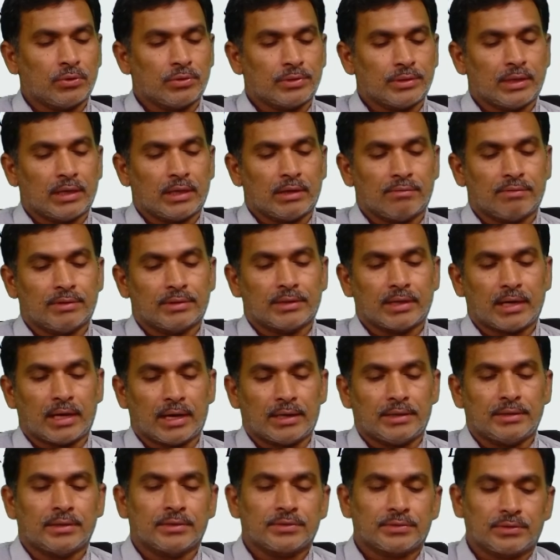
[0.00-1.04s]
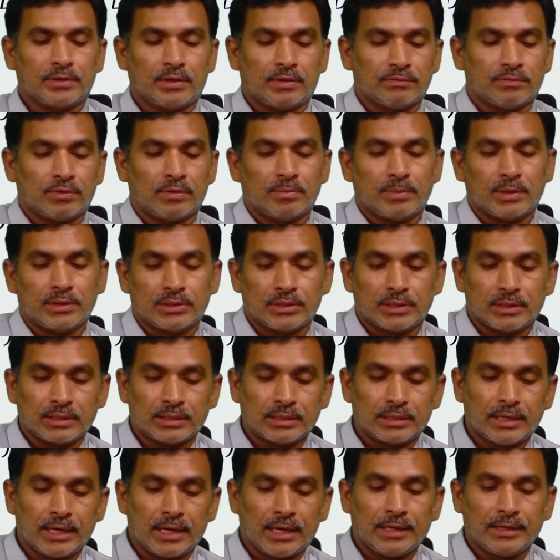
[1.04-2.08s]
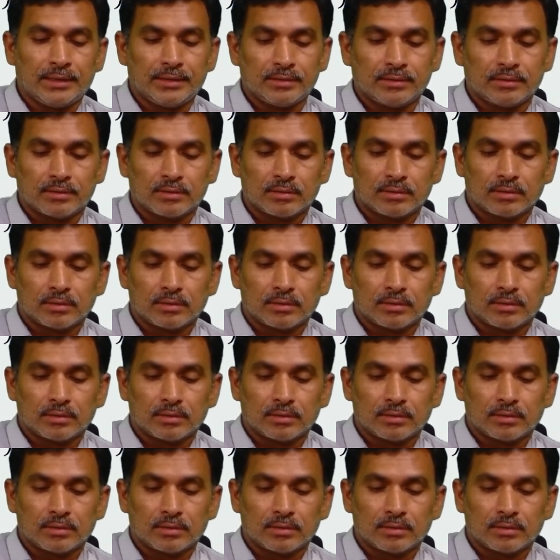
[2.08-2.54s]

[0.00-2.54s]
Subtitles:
A with the highest information gain,